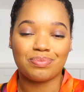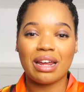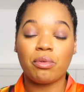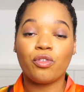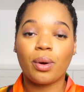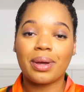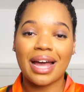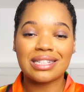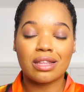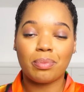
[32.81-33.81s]
Now before we
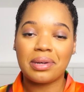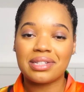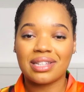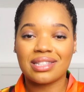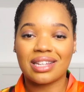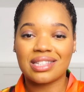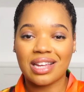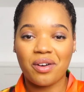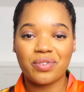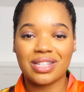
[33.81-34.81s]
get into the pieces, it's
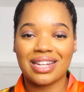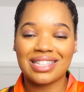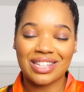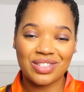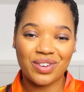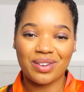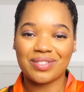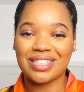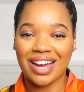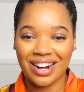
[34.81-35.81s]
time for today's Instagram
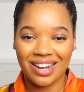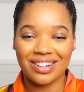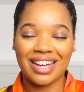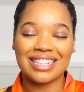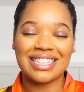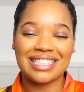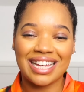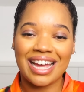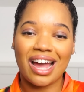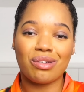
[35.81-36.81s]
shout out, and
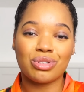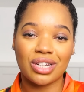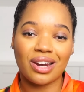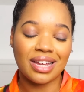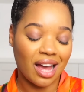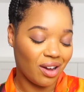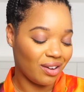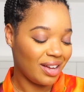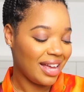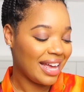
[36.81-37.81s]
today I am shouting out